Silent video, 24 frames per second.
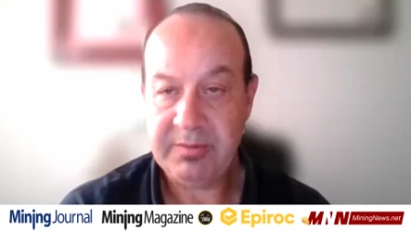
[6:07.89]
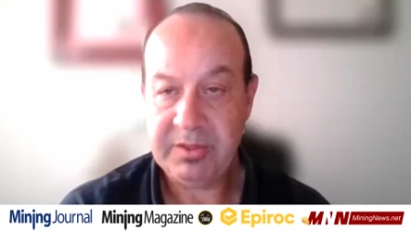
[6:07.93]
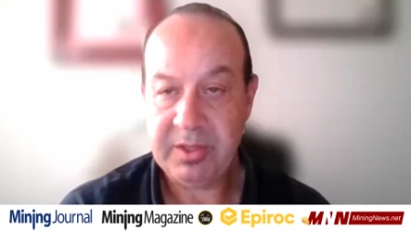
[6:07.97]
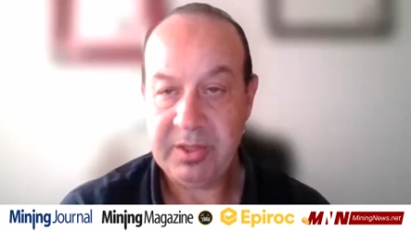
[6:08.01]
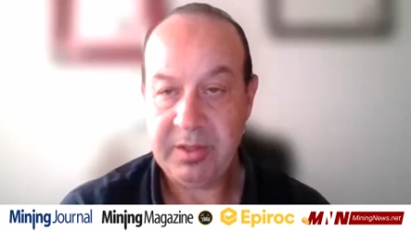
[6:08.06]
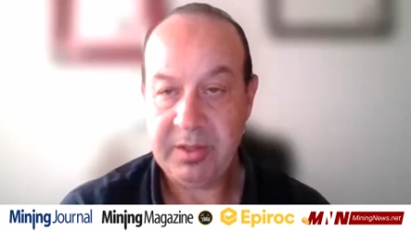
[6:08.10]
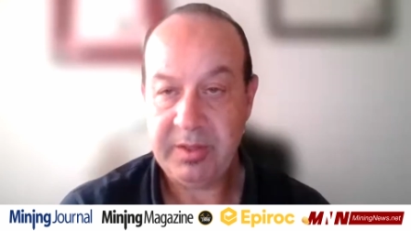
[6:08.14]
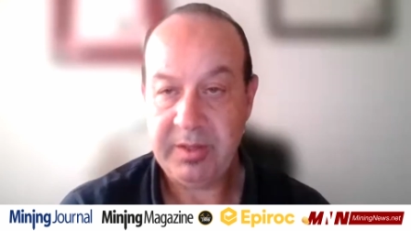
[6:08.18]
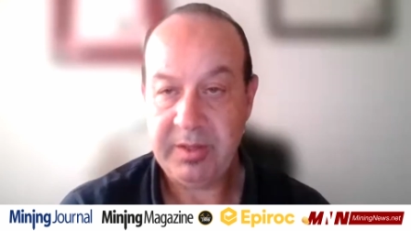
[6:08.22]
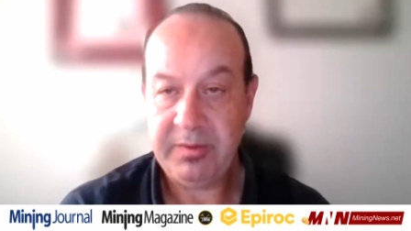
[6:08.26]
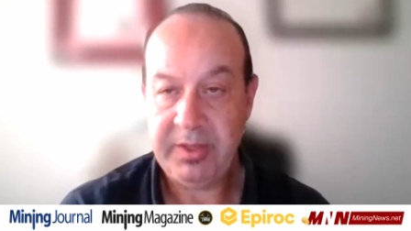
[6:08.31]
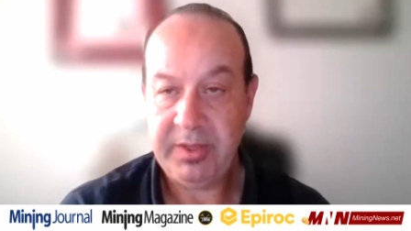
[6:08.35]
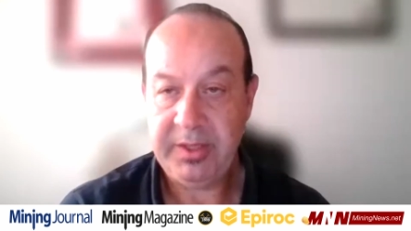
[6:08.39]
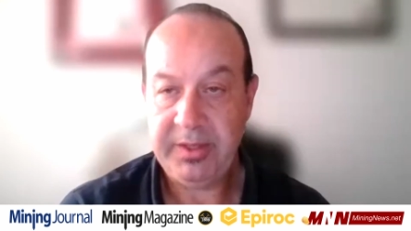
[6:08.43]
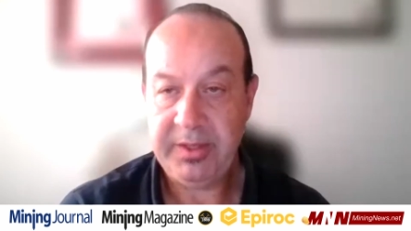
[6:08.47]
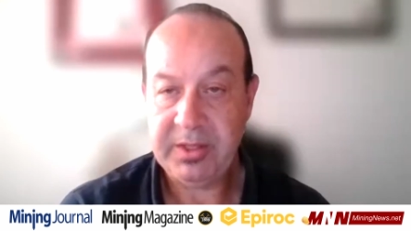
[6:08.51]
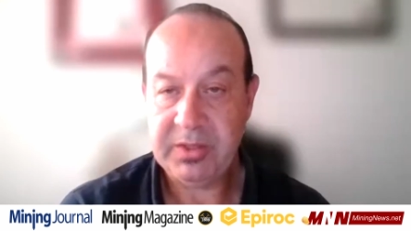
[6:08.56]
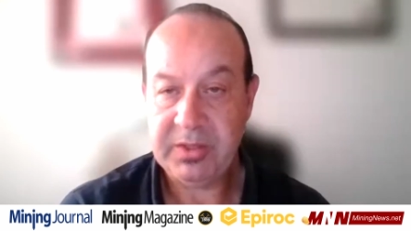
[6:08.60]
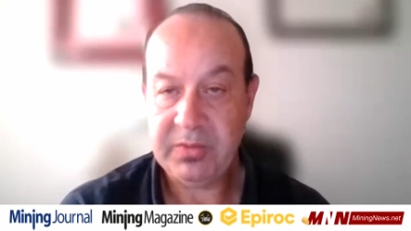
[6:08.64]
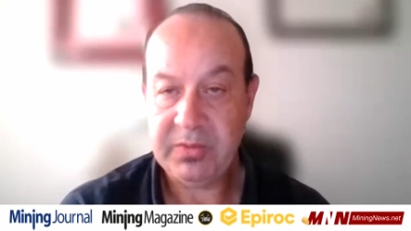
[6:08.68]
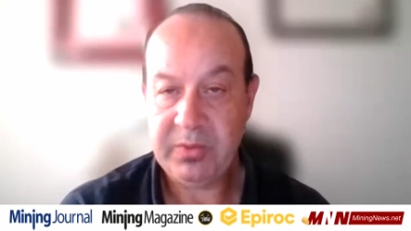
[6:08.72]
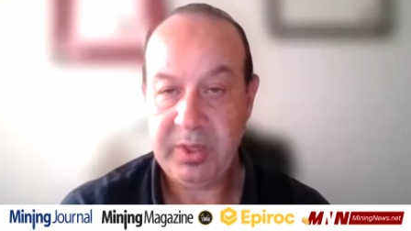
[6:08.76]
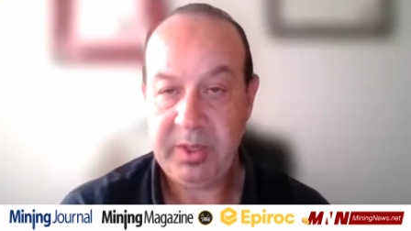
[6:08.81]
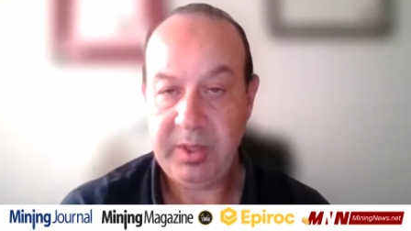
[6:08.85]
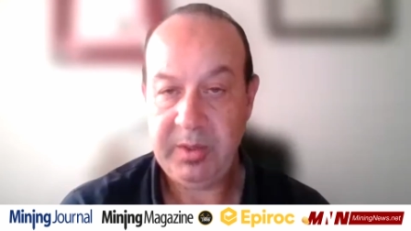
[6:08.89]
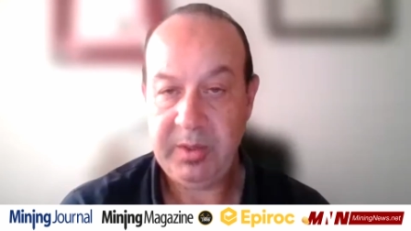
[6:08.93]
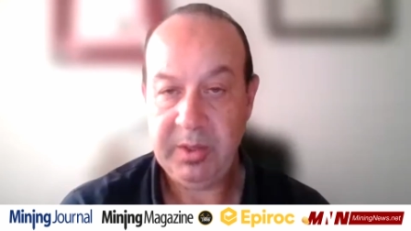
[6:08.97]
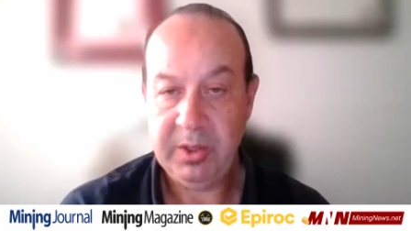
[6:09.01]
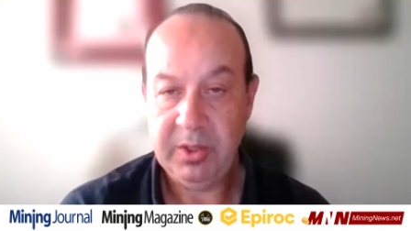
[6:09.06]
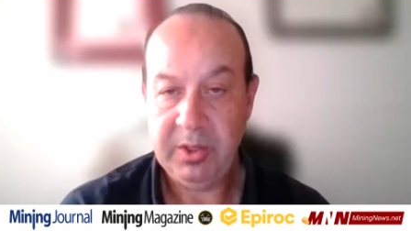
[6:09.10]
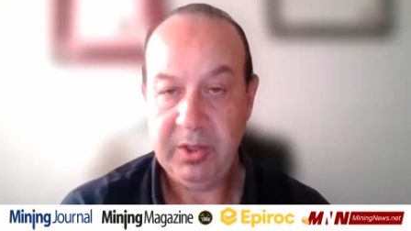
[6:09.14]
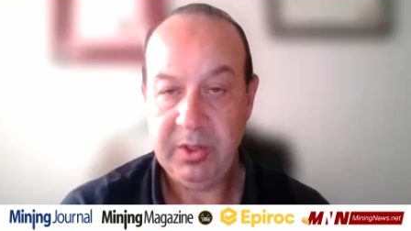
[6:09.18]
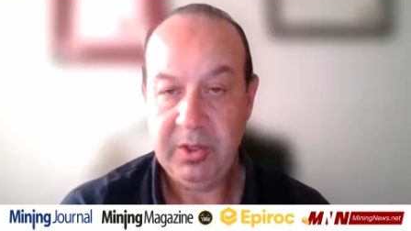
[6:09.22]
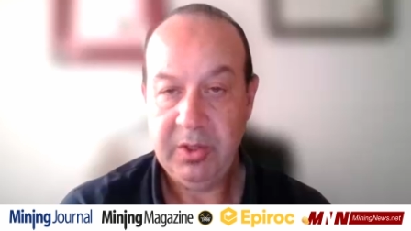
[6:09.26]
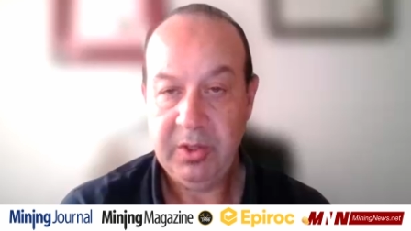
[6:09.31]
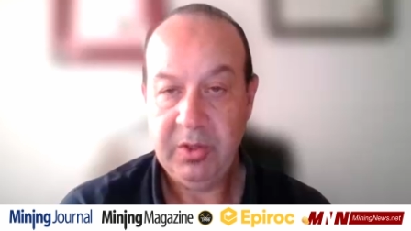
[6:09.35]
So I think that's really
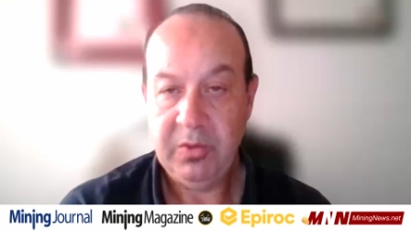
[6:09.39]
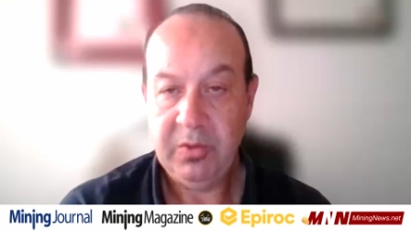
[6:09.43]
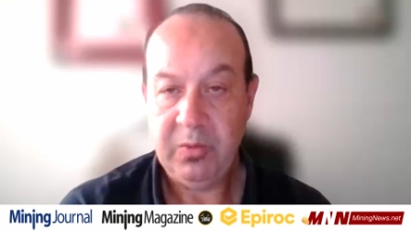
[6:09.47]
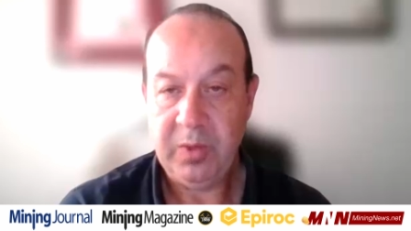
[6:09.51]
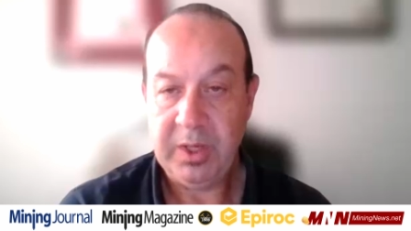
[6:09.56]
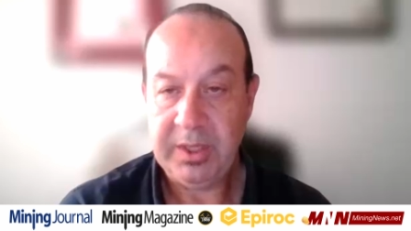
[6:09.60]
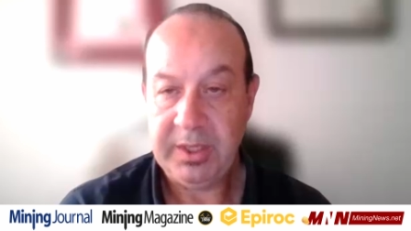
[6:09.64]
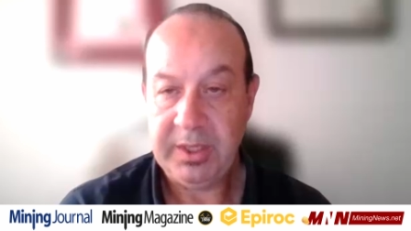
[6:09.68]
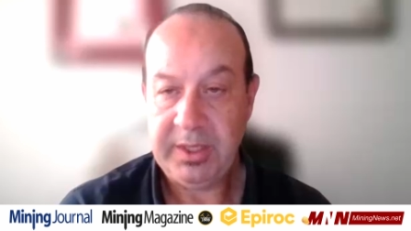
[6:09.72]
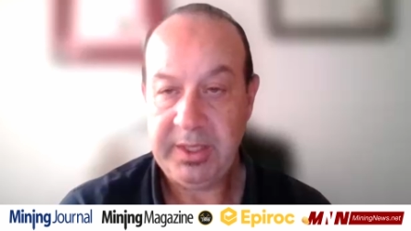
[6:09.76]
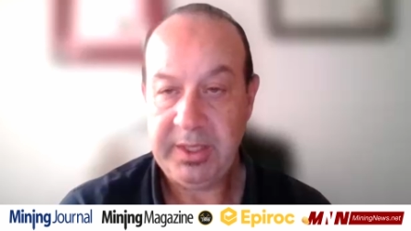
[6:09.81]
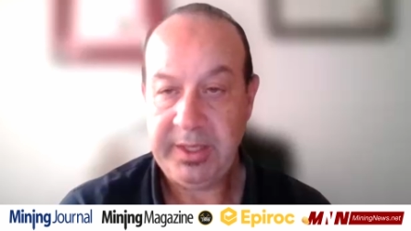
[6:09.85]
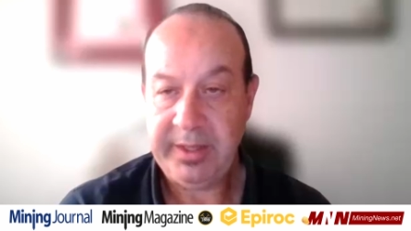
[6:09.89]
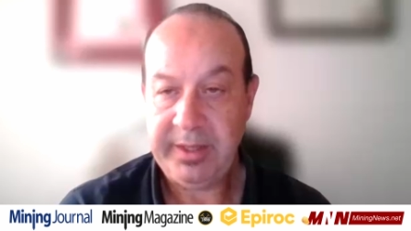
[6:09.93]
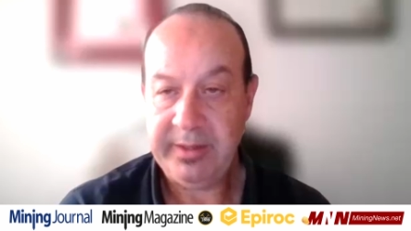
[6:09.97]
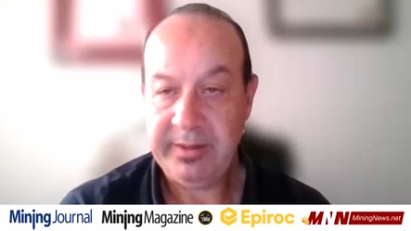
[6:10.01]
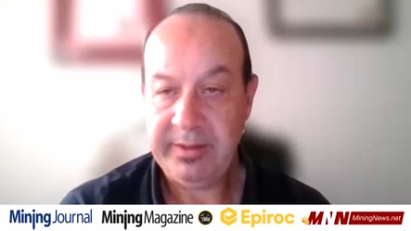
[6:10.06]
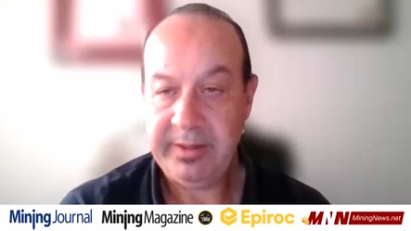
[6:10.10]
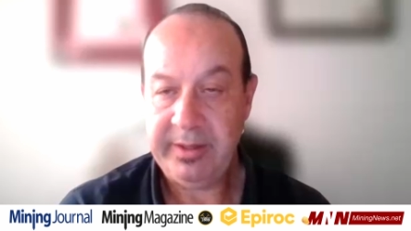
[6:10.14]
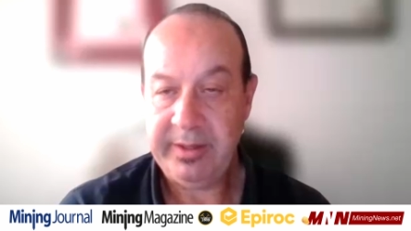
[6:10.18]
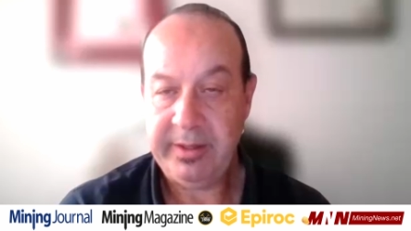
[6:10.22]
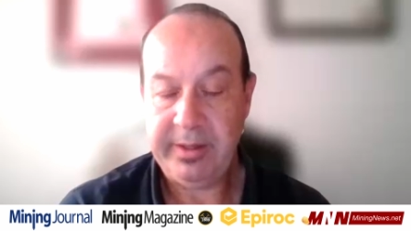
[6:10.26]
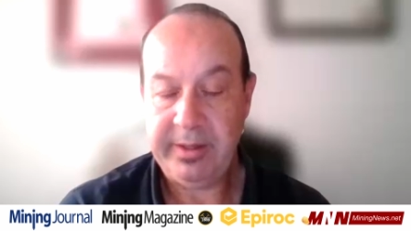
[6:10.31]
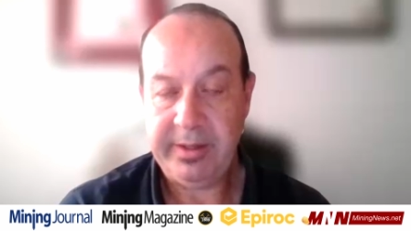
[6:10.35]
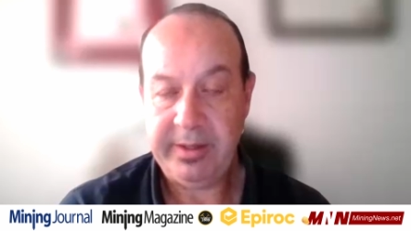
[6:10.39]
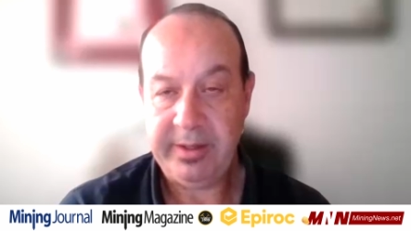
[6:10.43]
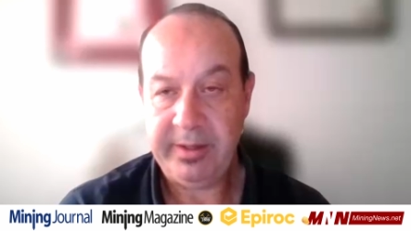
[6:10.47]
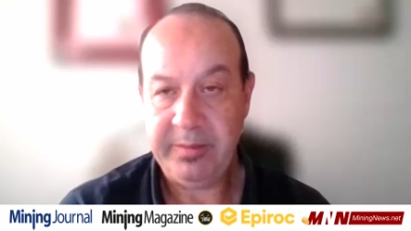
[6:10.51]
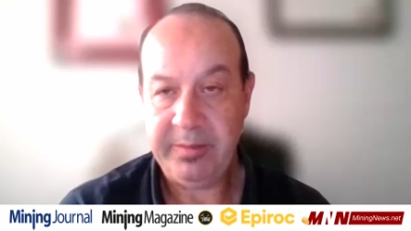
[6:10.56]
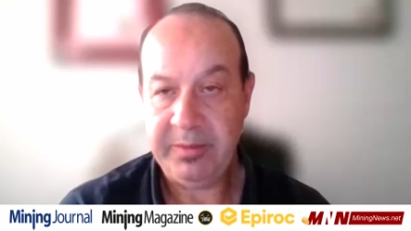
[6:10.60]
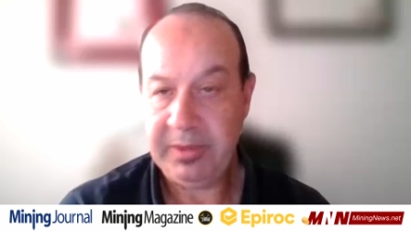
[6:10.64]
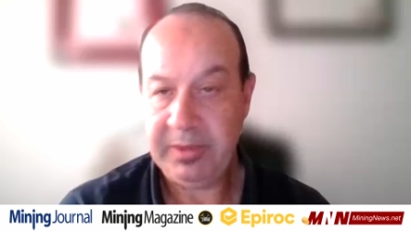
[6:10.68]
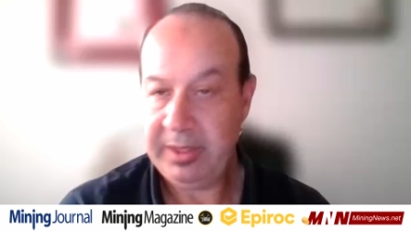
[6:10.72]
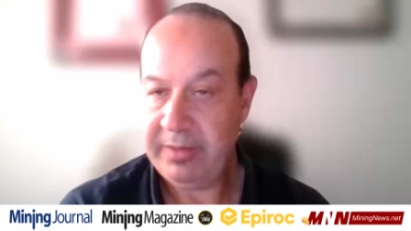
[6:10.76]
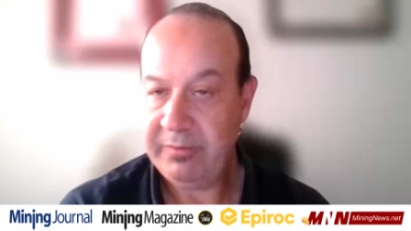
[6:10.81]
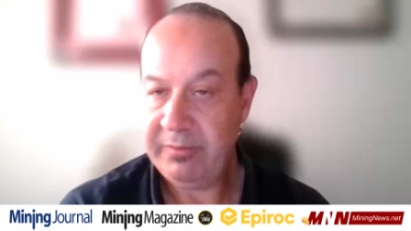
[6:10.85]
one key
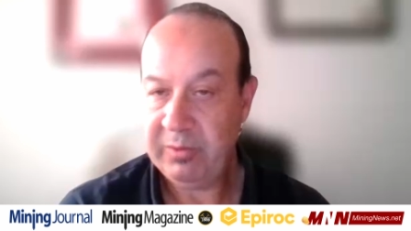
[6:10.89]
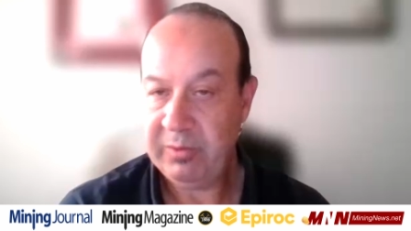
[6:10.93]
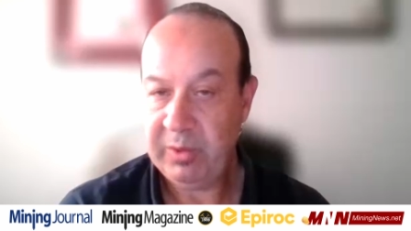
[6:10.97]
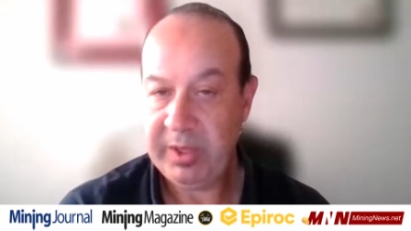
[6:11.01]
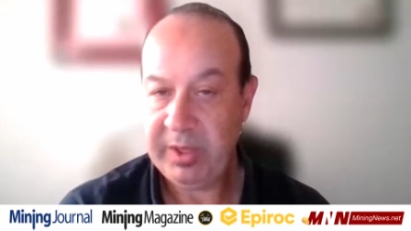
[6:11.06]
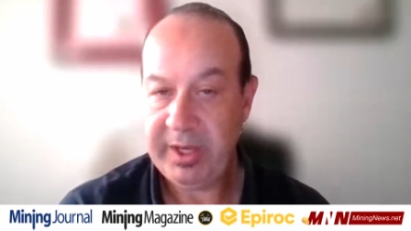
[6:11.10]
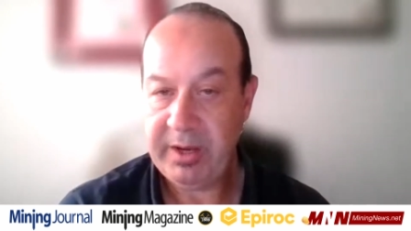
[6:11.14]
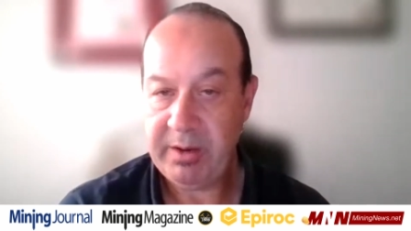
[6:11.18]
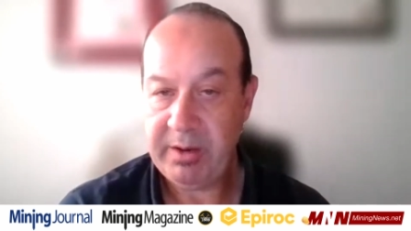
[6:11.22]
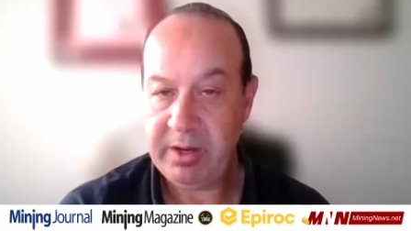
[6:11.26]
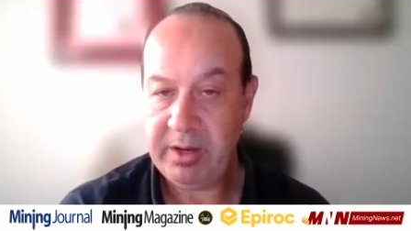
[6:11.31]
um, level there.